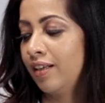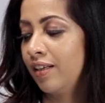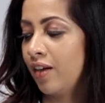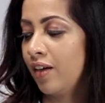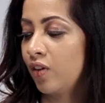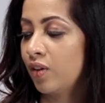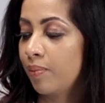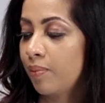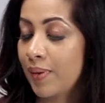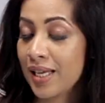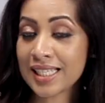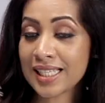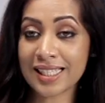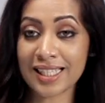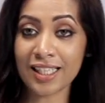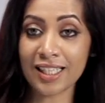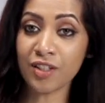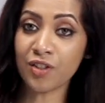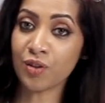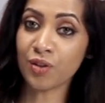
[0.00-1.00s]
Now the best
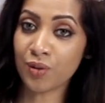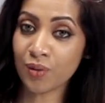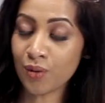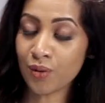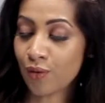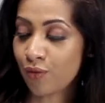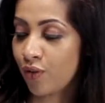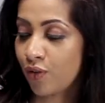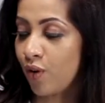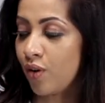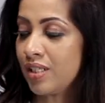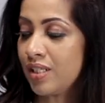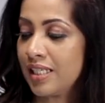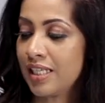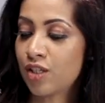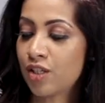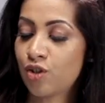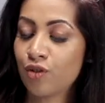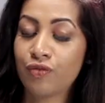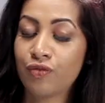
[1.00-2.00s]
thing to do of course
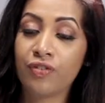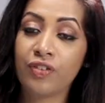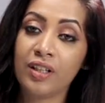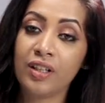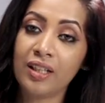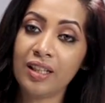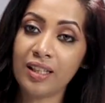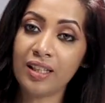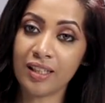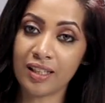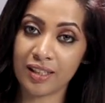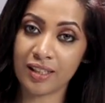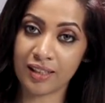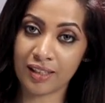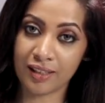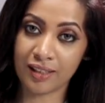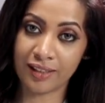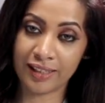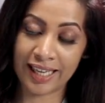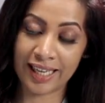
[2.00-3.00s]
is to fill
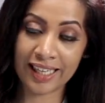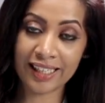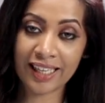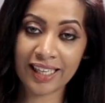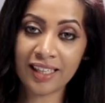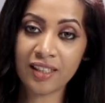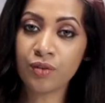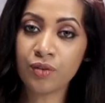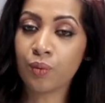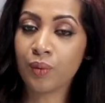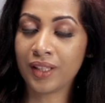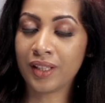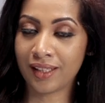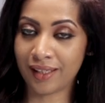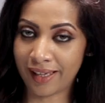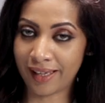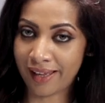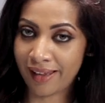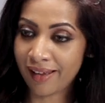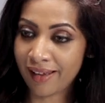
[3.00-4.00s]
the head end with
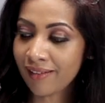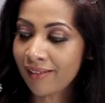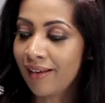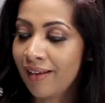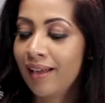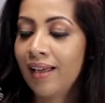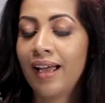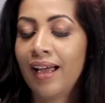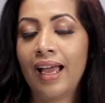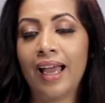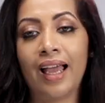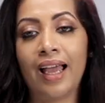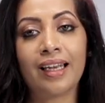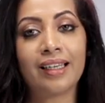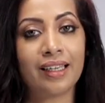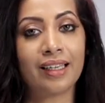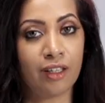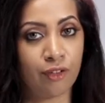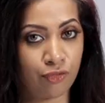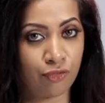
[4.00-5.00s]
air,
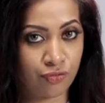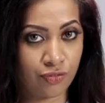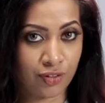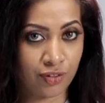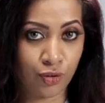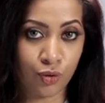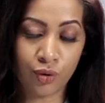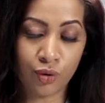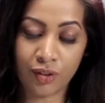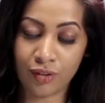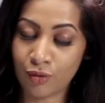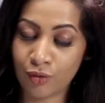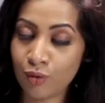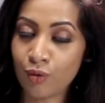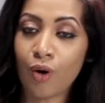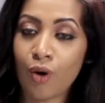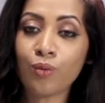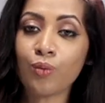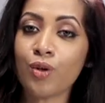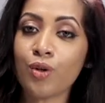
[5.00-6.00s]
and if you do
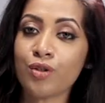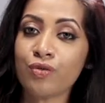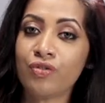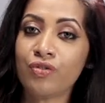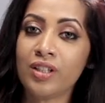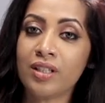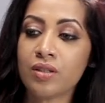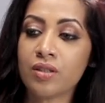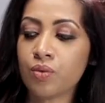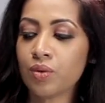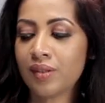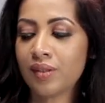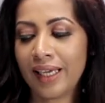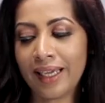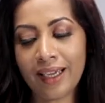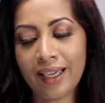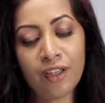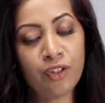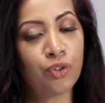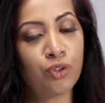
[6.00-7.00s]
not want to fill it with
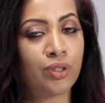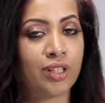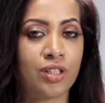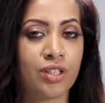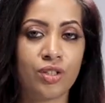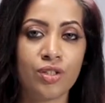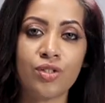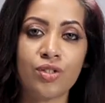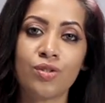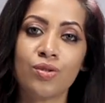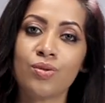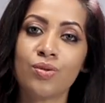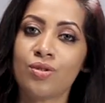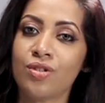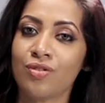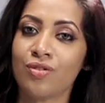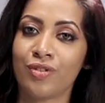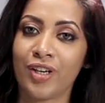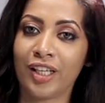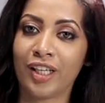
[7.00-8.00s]
air, you can just
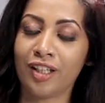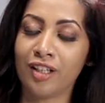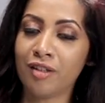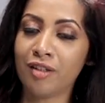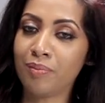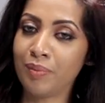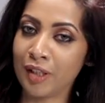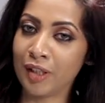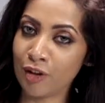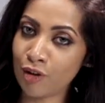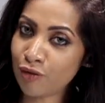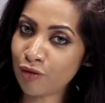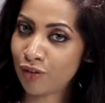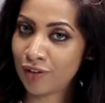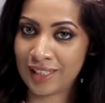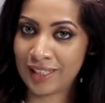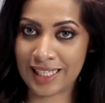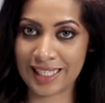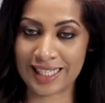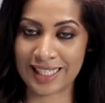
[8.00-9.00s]
use a regular pillow
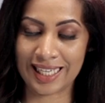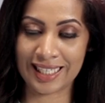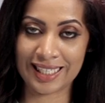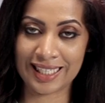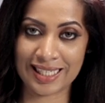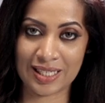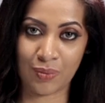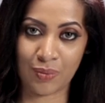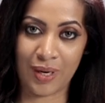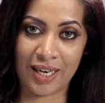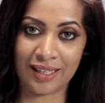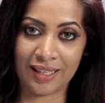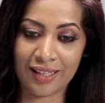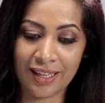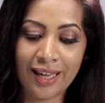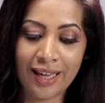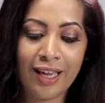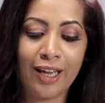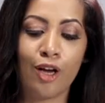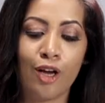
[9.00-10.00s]
for this end as well.
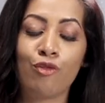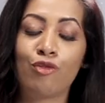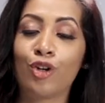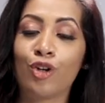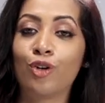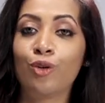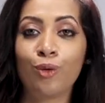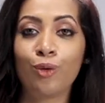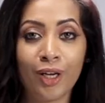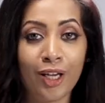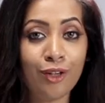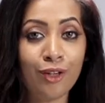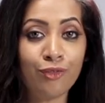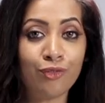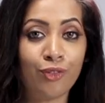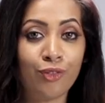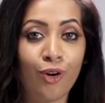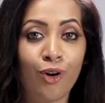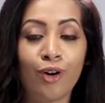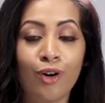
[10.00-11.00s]
If you're looking
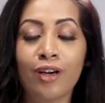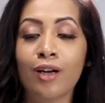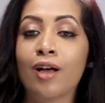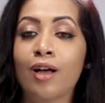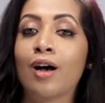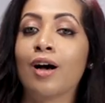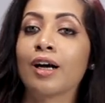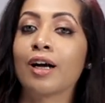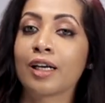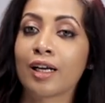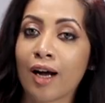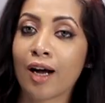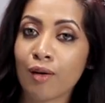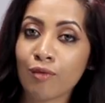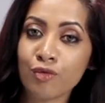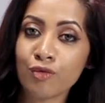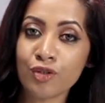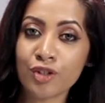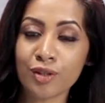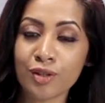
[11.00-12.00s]
for a
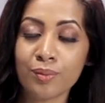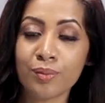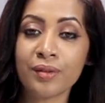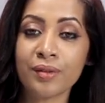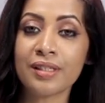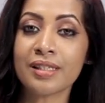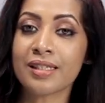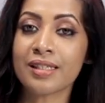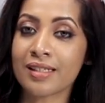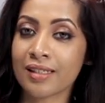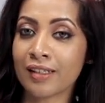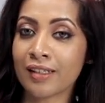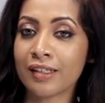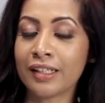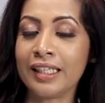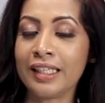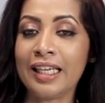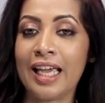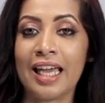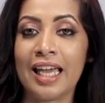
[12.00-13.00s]
comfortable,
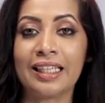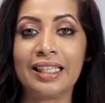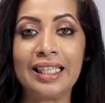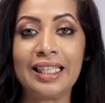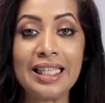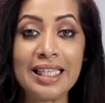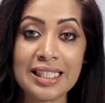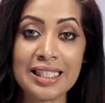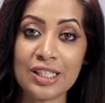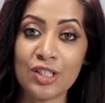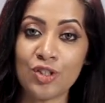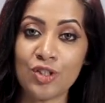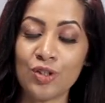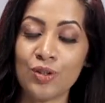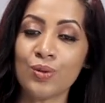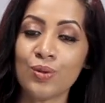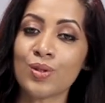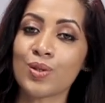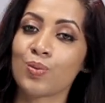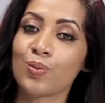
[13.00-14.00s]
sturdy and easy to
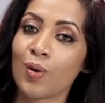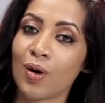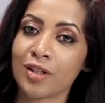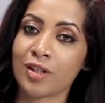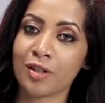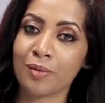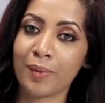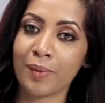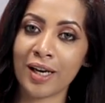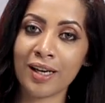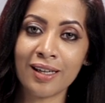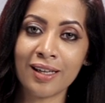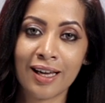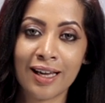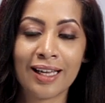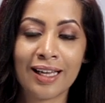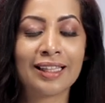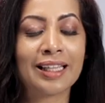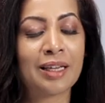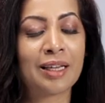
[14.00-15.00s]
use waterbed,
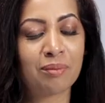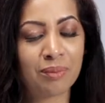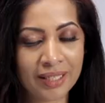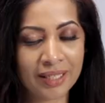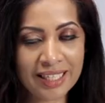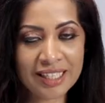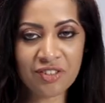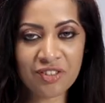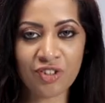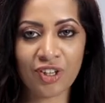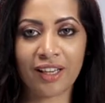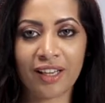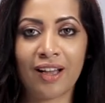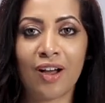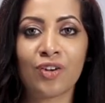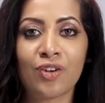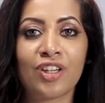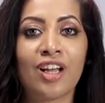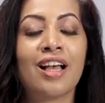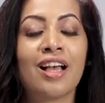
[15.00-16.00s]
then please check
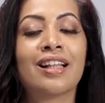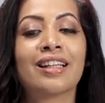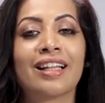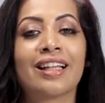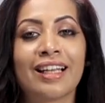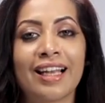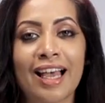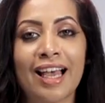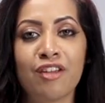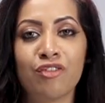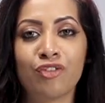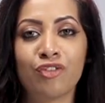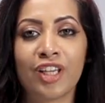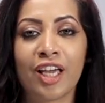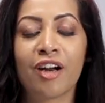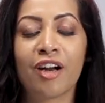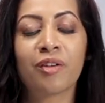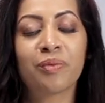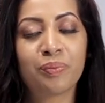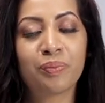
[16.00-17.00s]
out the
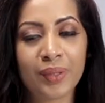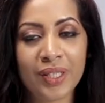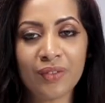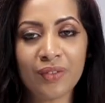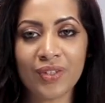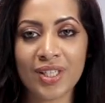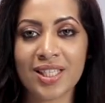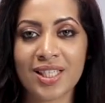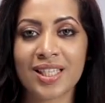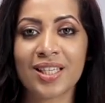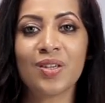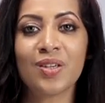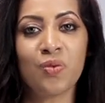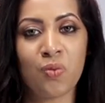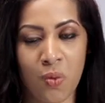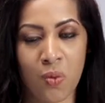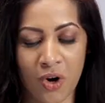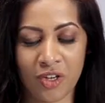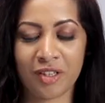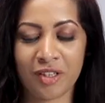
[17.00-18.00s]
LifeCare PVC
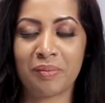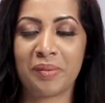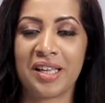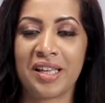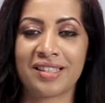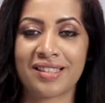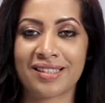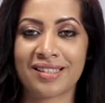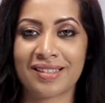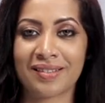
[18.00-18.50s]
waterbeds.